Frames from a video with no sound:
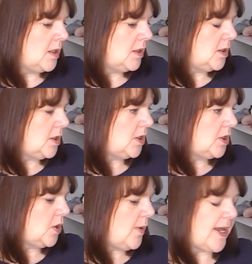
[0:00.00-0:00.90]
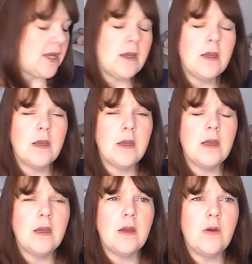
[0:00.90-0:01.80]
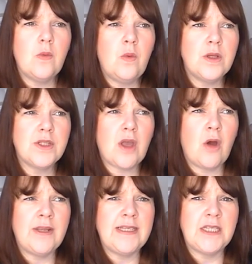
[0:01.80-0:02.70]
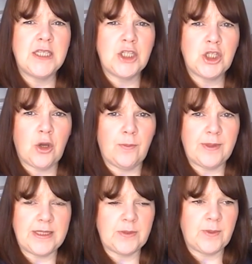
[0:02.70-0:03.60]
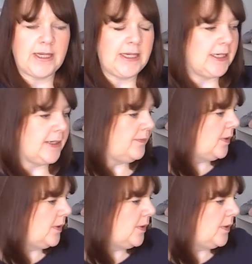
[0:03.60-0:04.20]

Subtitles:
Just a quick what's gone into the shop this week.